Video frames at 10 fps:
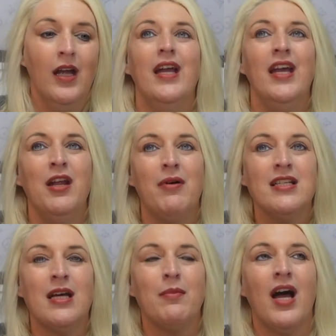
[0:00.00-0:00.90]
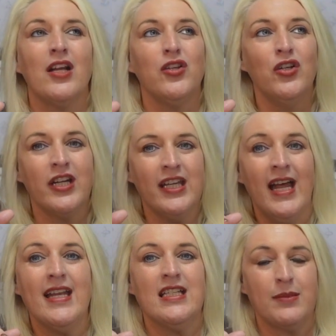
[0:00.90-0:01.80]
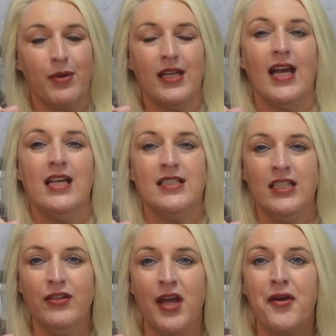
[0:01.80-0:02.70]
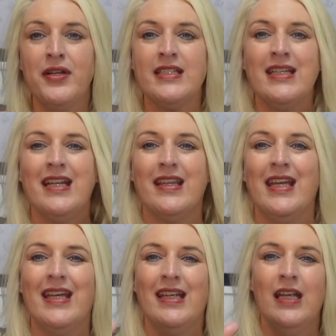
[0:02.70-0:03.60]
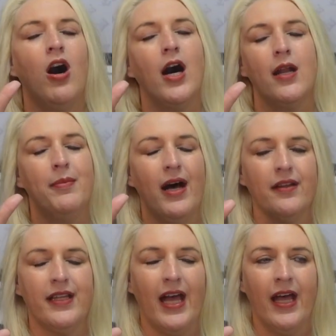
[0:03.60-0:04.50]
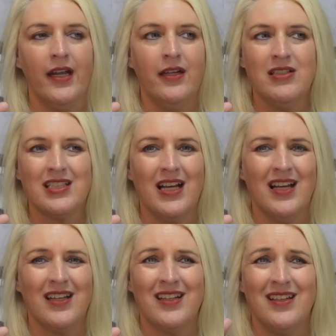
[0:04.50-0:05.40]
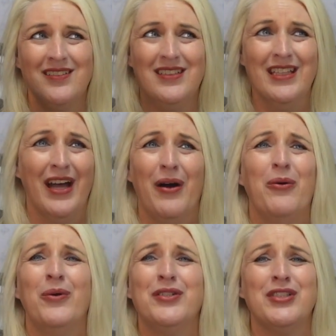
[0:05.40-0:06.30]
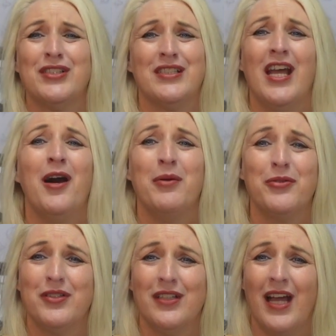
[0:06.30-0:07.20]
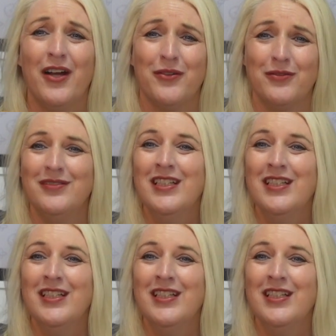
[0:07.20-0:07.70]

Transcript: Anyways, I'm like, look in that display case. Do you notice anything odd about that? He's like, no. What? Just tell me what the hell.